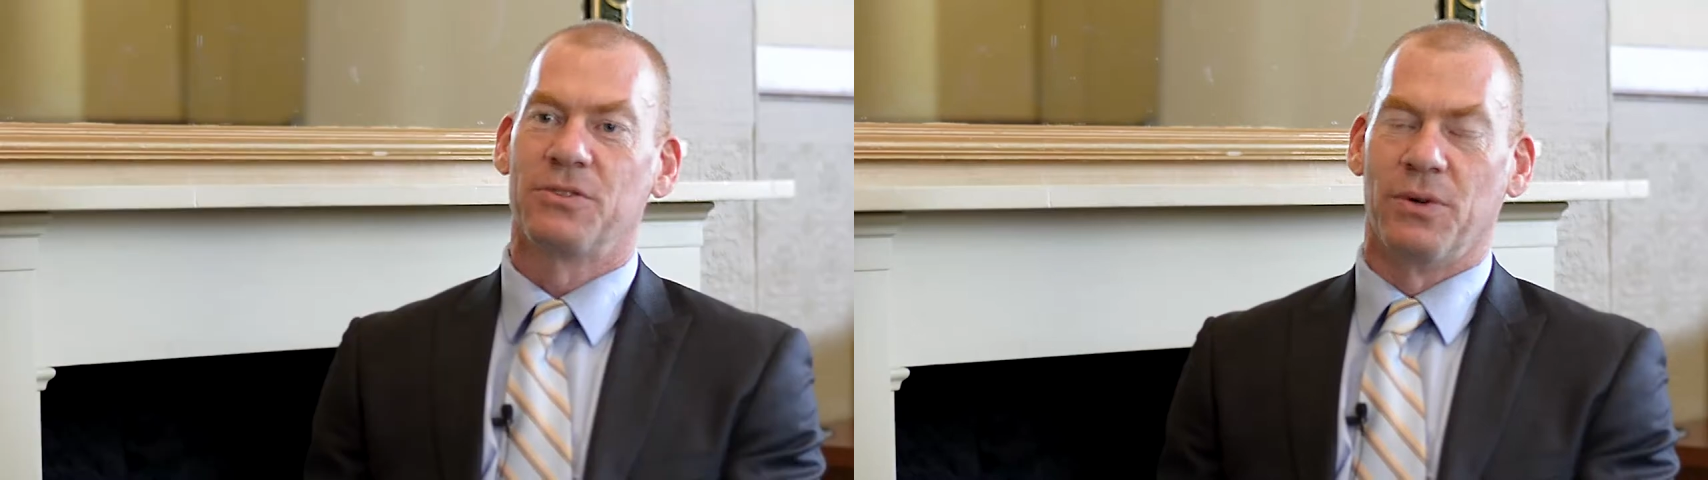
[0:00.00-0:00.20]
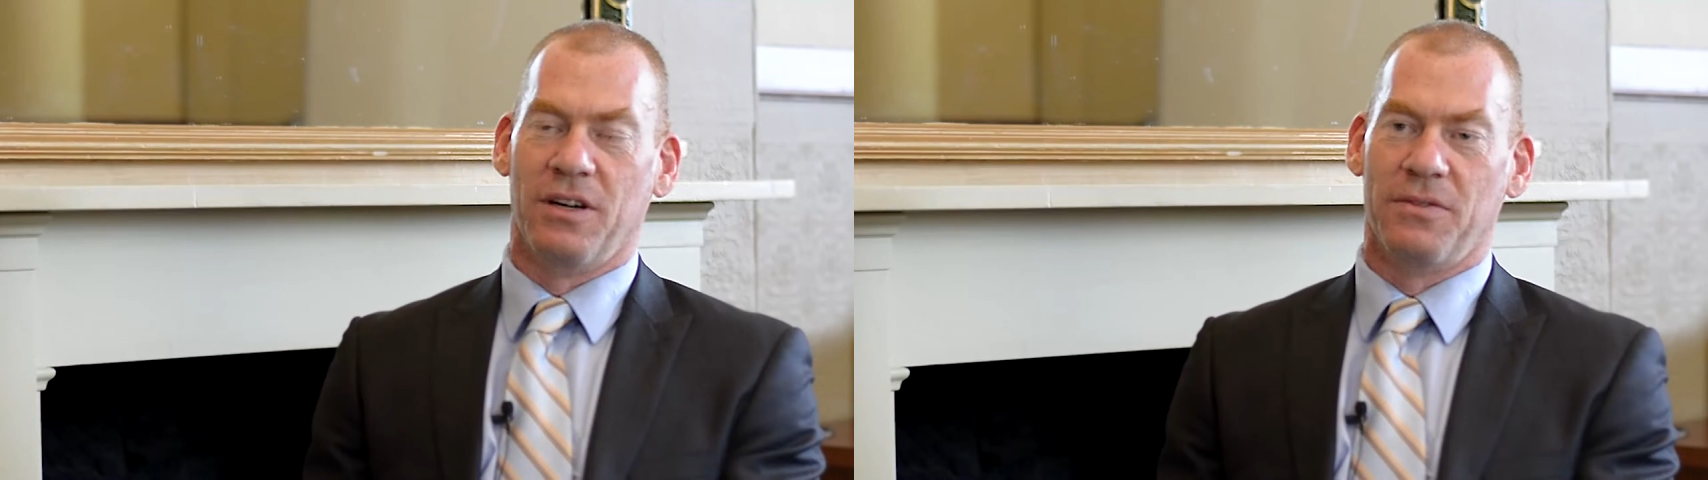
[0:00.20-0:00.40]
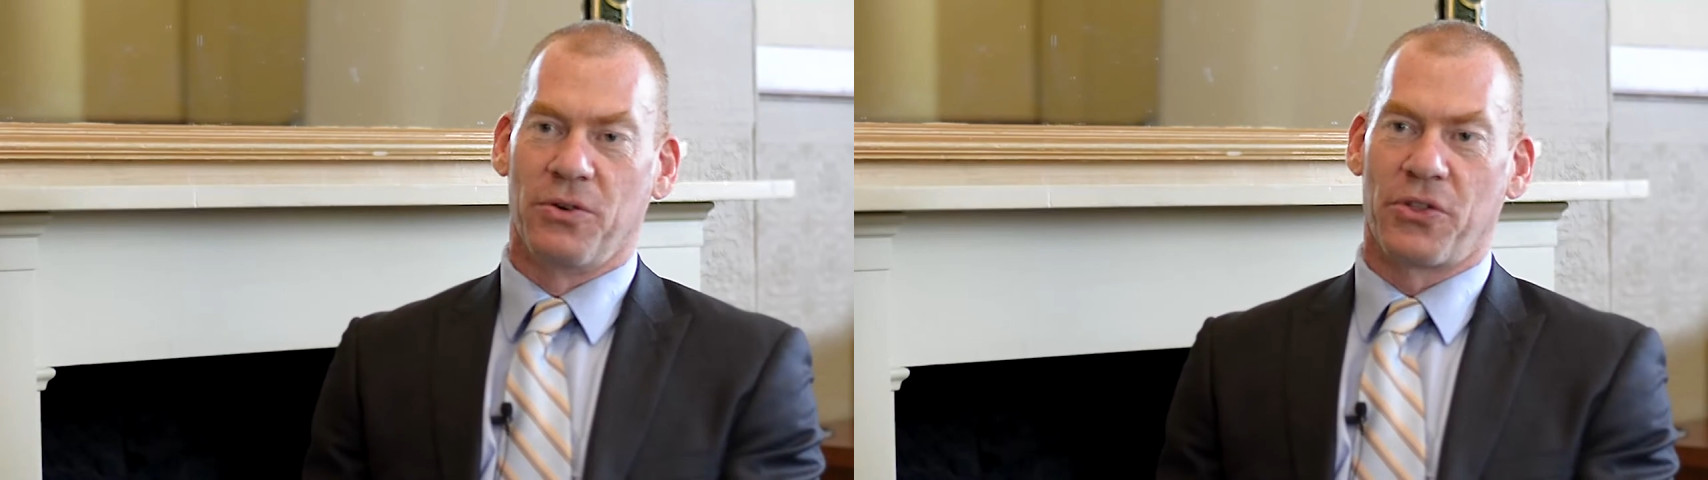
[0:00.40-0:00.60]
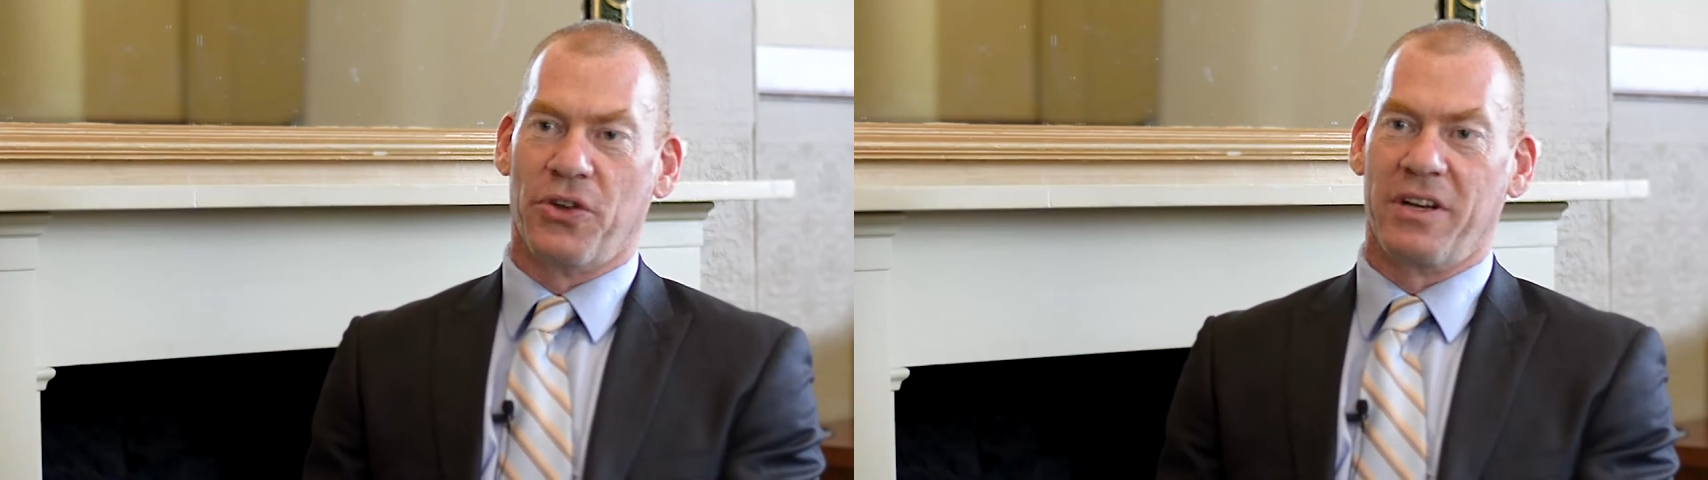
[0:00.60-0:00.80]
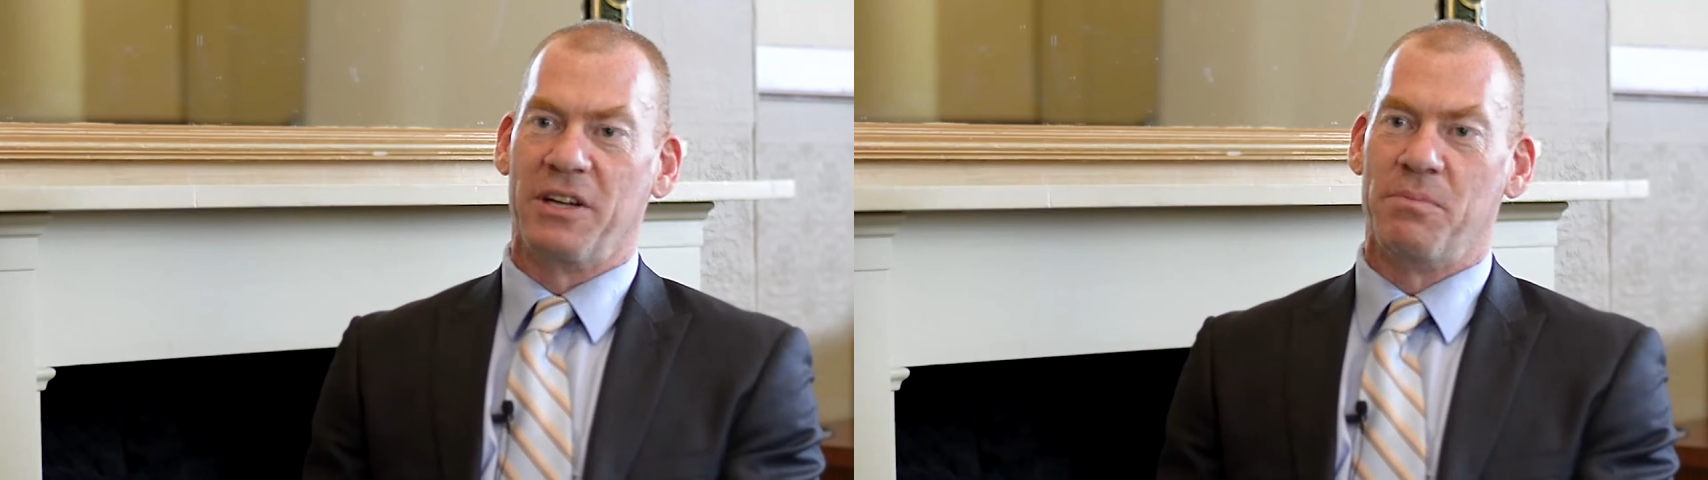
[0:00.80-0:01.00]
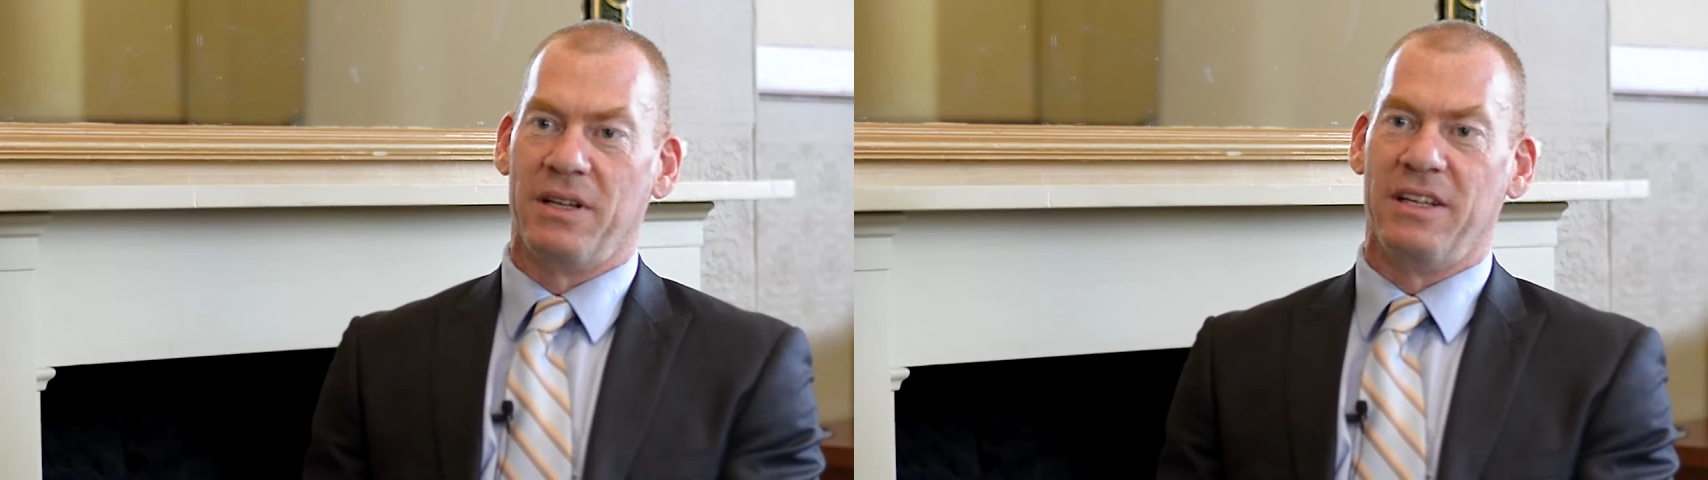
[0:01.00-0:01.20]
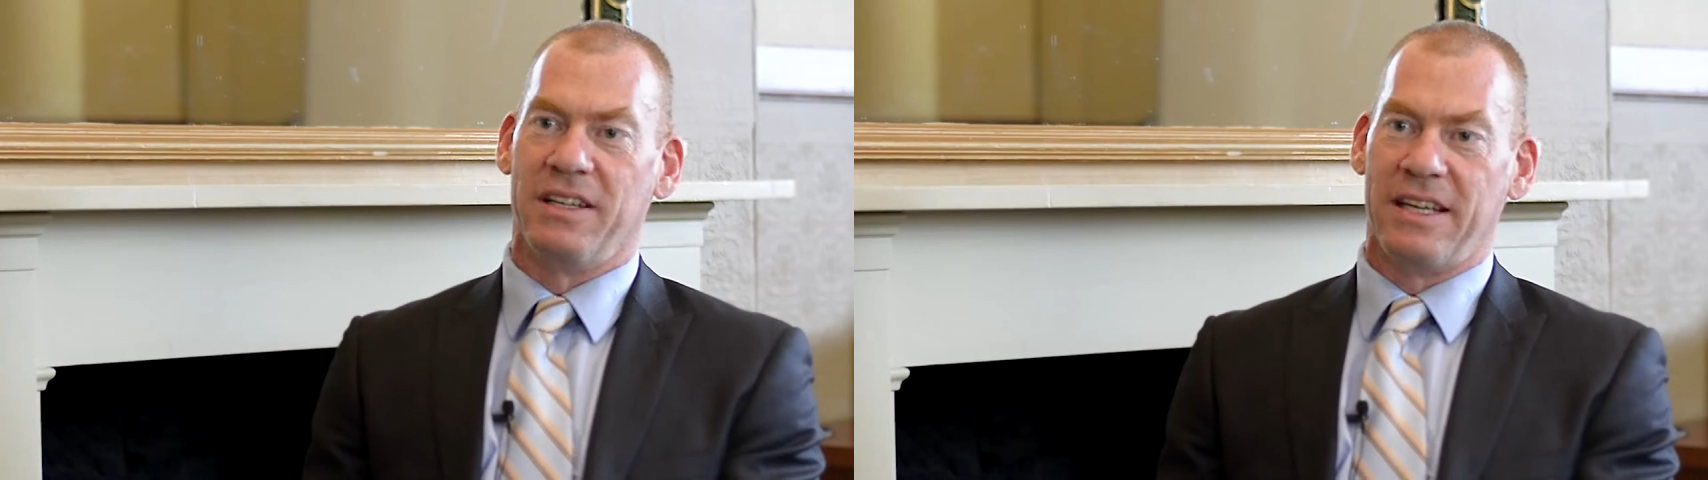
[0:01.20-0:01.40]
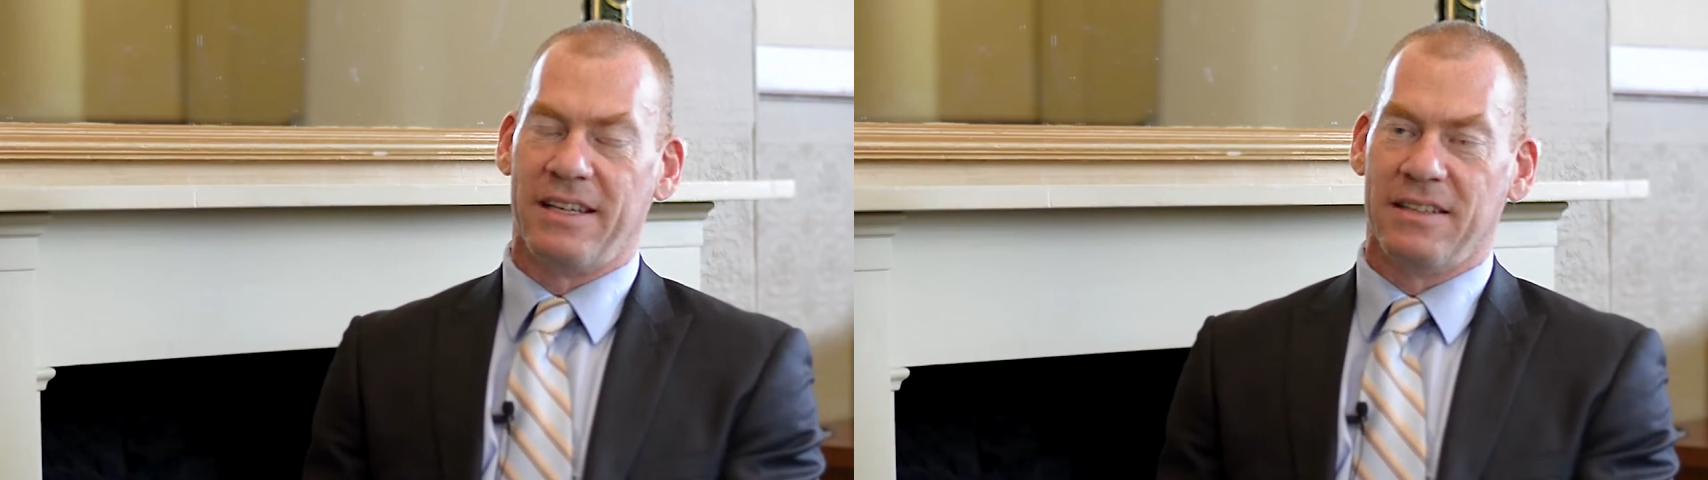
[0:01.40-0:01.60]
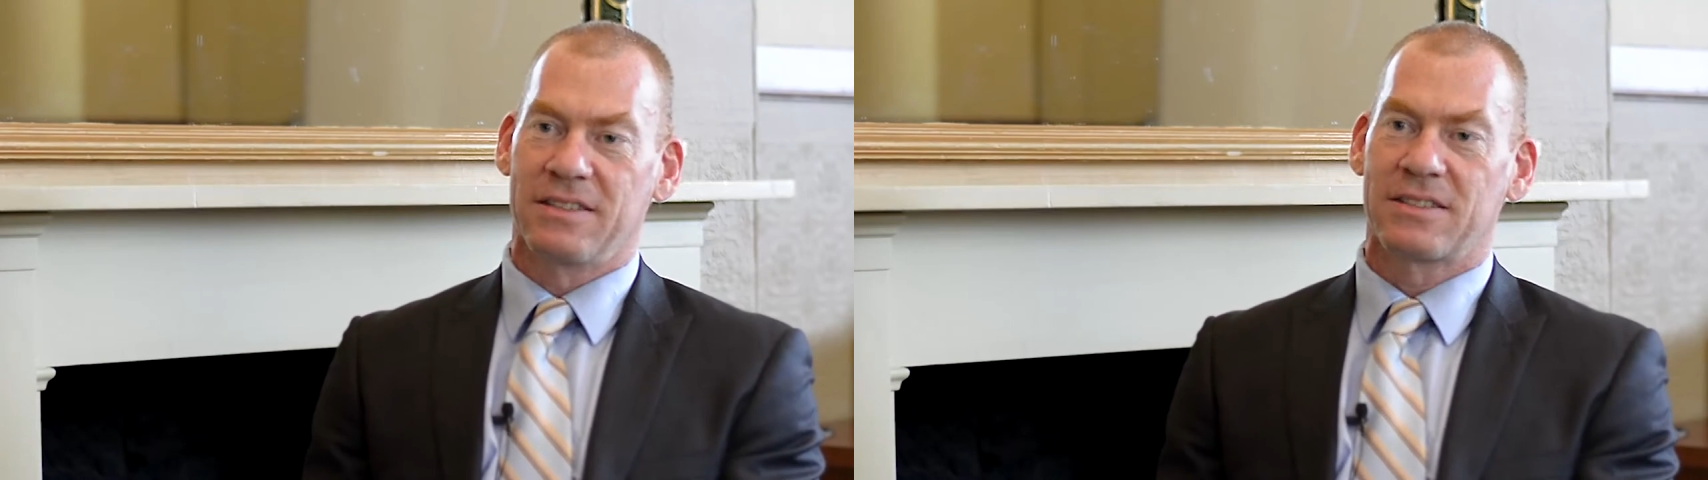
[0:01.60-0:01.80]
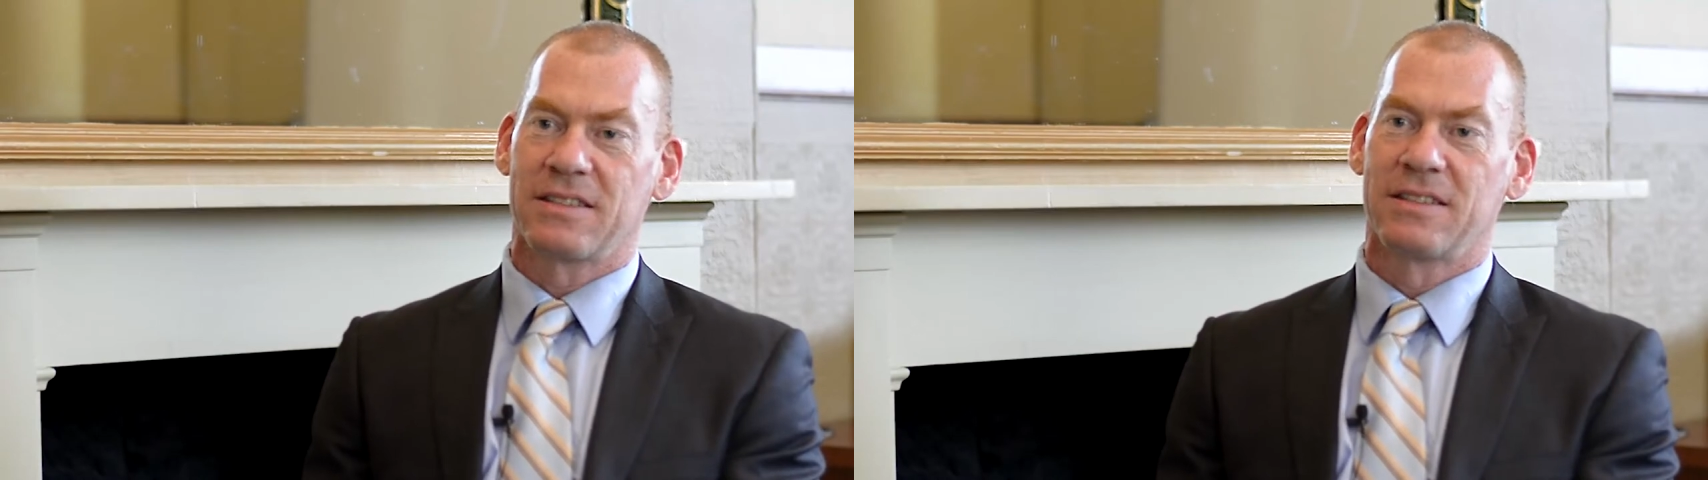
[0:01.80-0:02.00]
12 or 13 billion
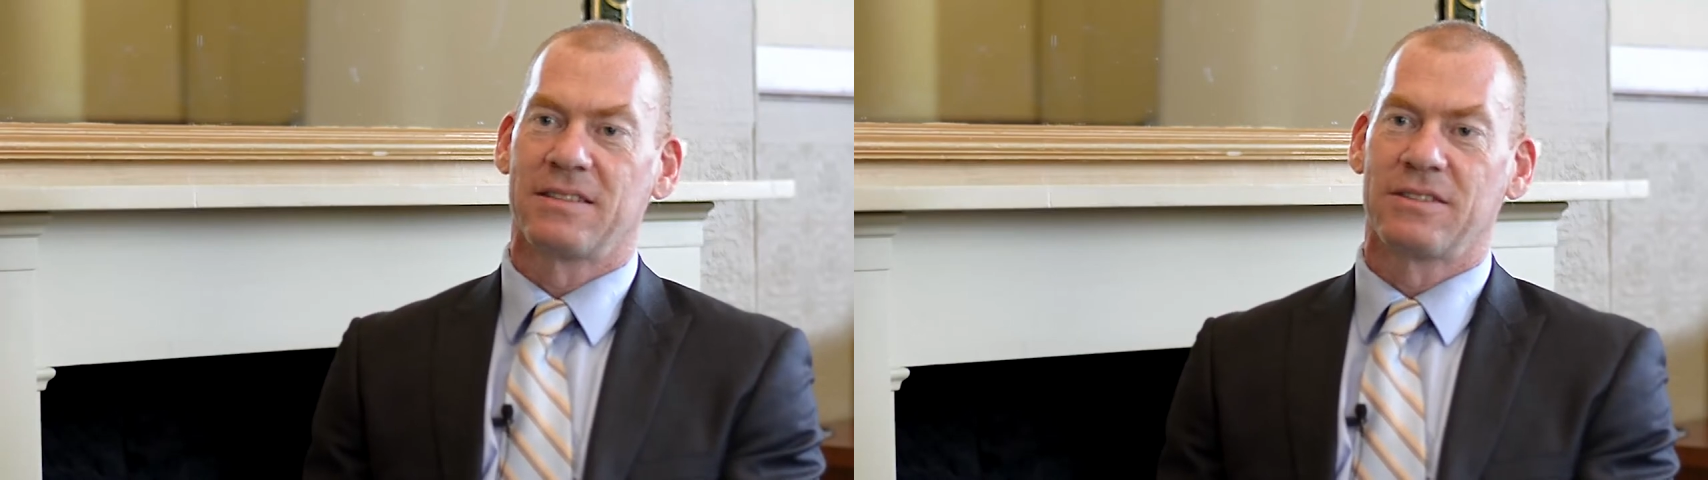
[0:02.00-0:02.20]
years